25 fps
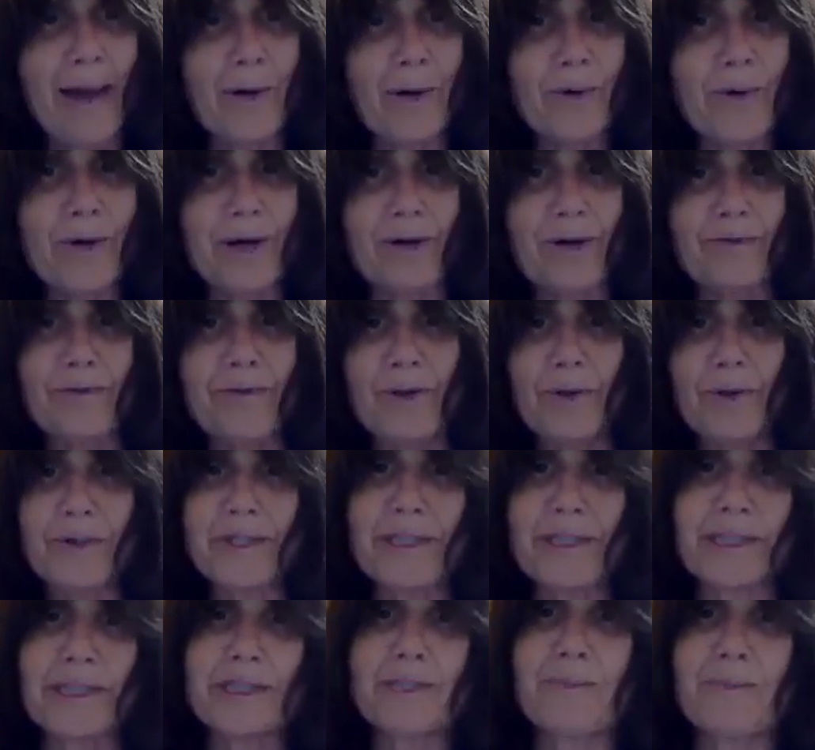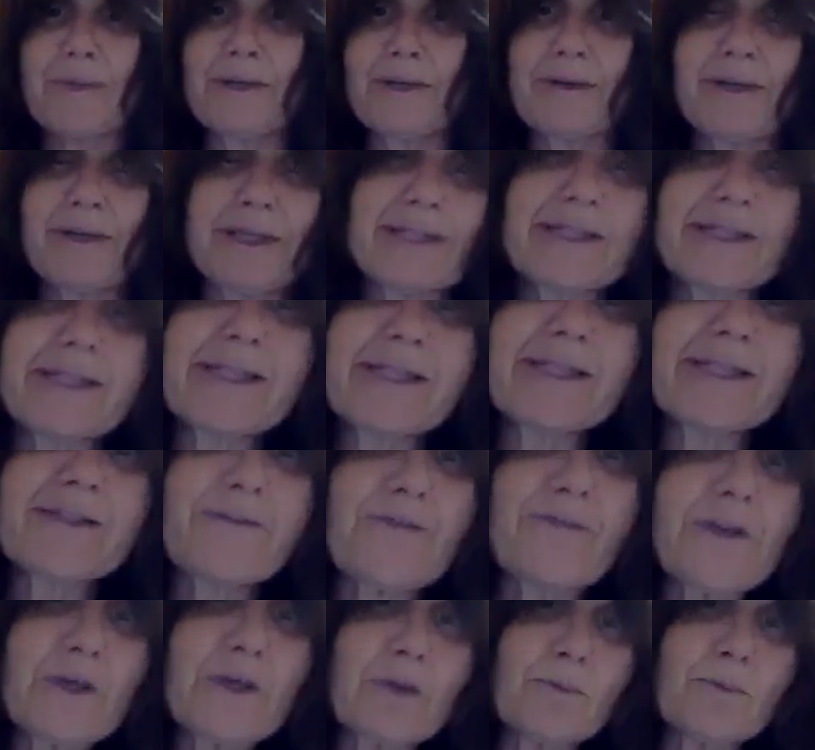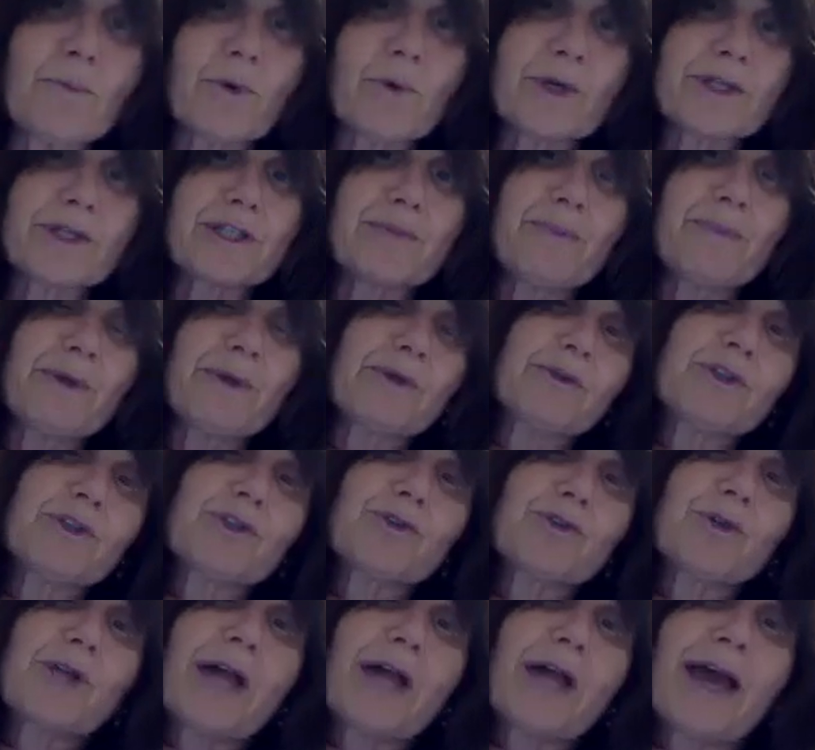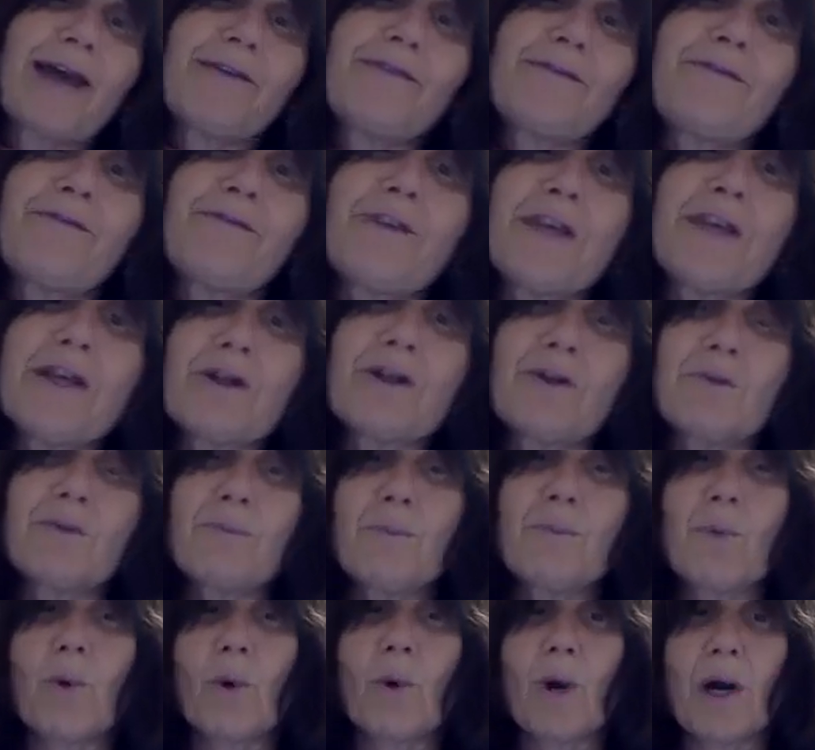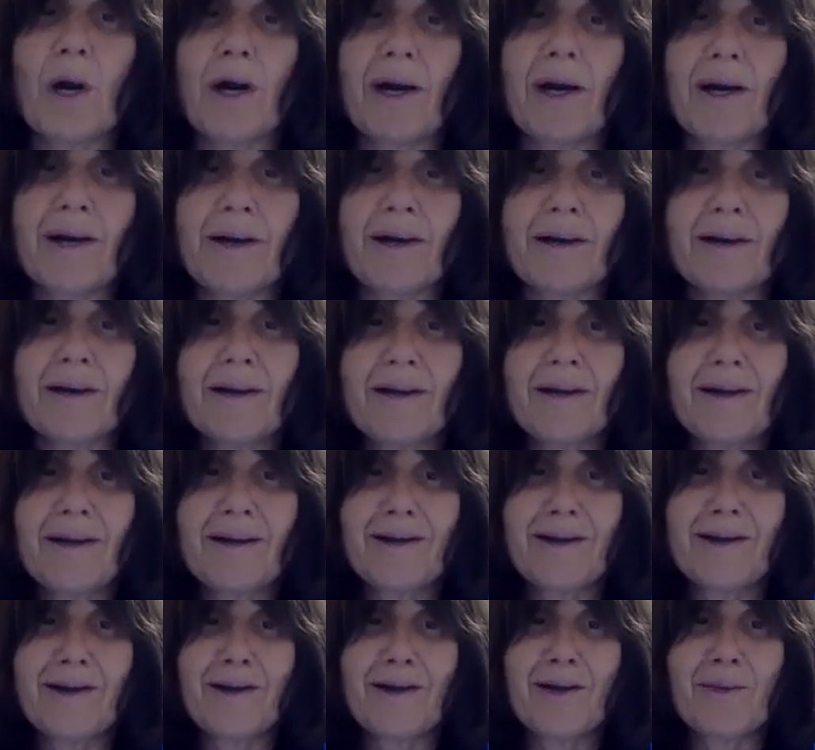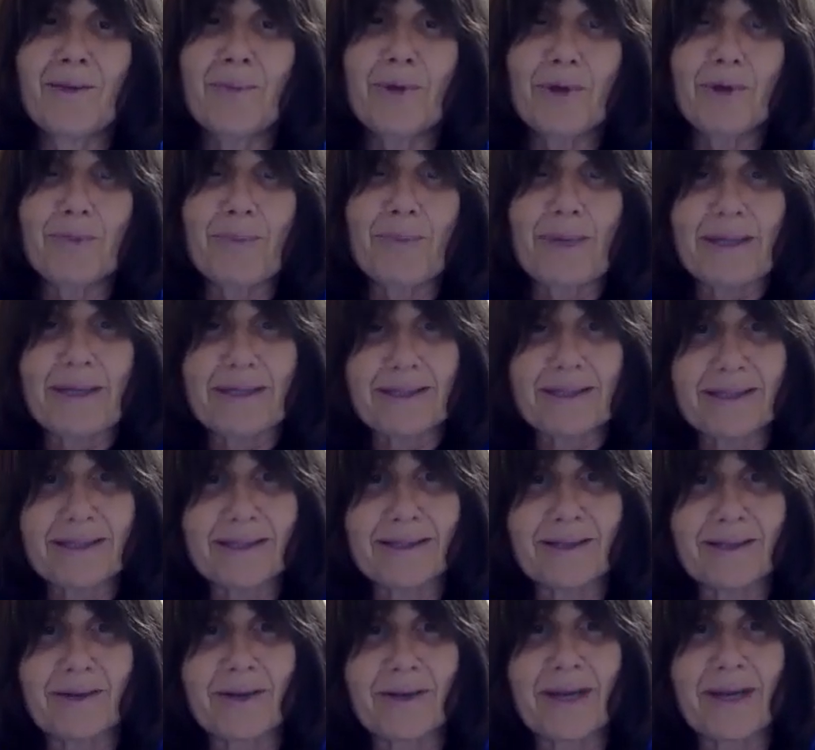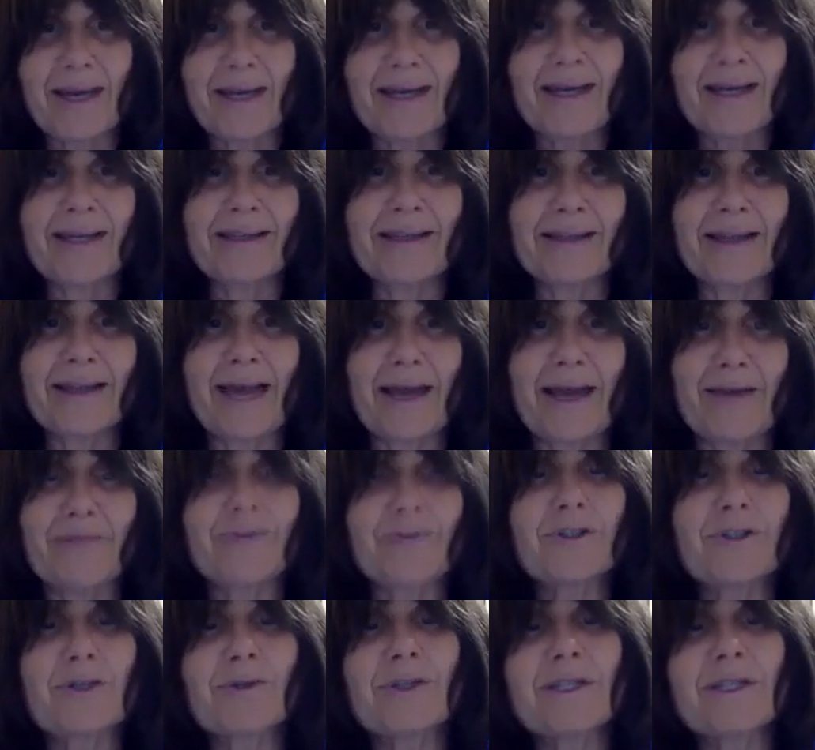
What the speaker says: out of those experiences, feel more spiritual and feel more purpose, okay, in life. So